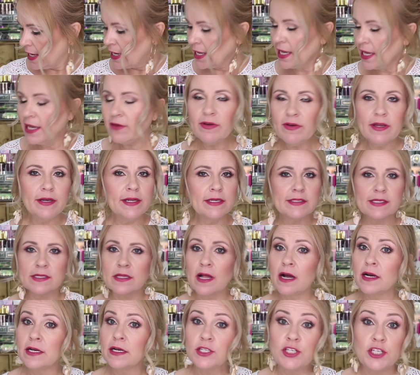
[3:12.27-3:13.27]
even as
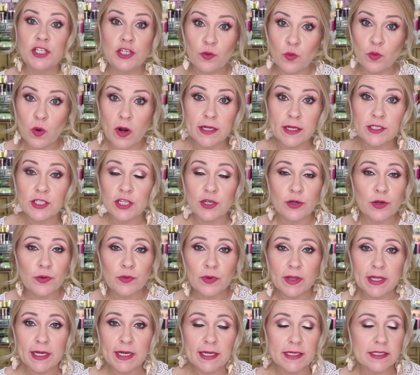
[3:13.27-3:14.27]
long as you want to. It
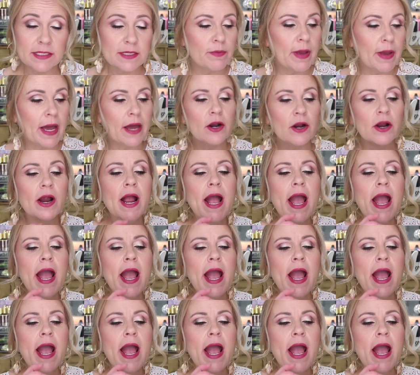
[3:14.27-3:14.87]
really doesn't matter.